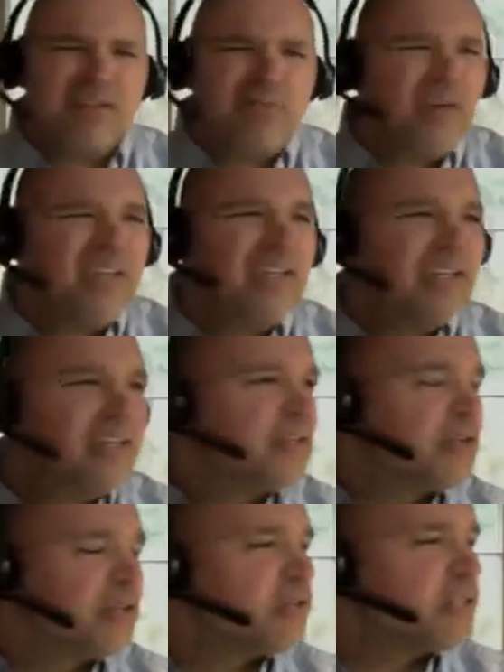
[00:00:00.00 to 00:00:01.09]
Eh,
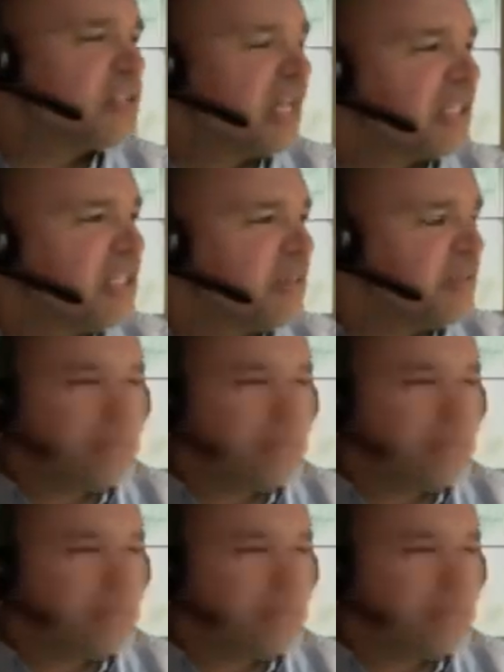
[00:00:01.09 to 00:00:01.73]
there, there's not going to be